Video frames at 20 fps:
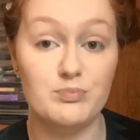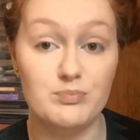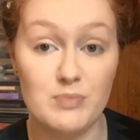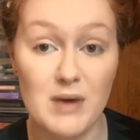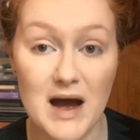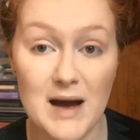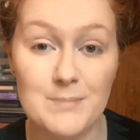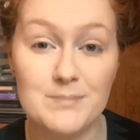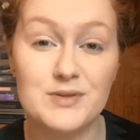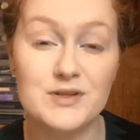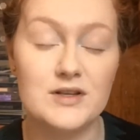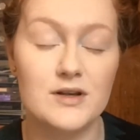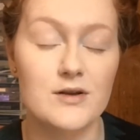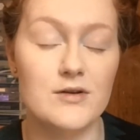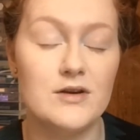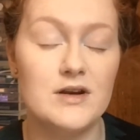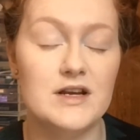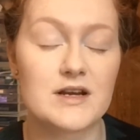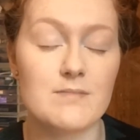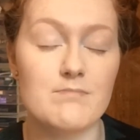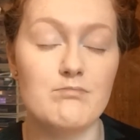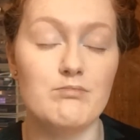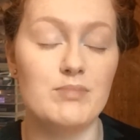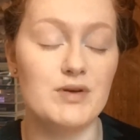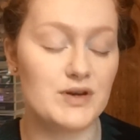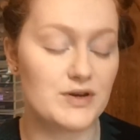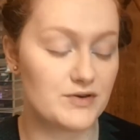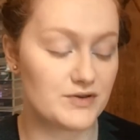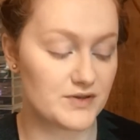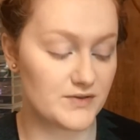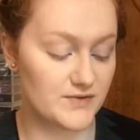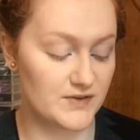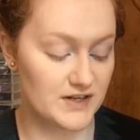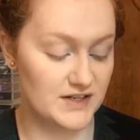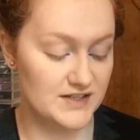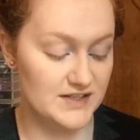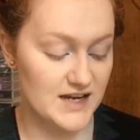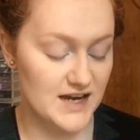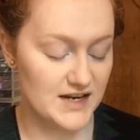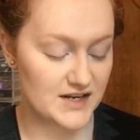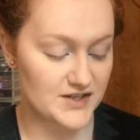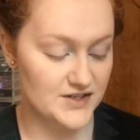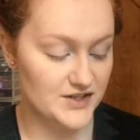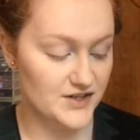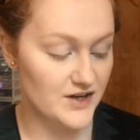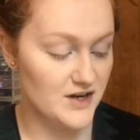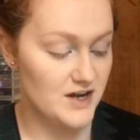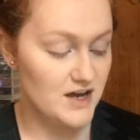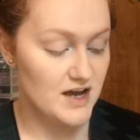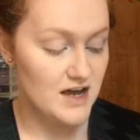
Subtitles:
absolutely beautiful in texture.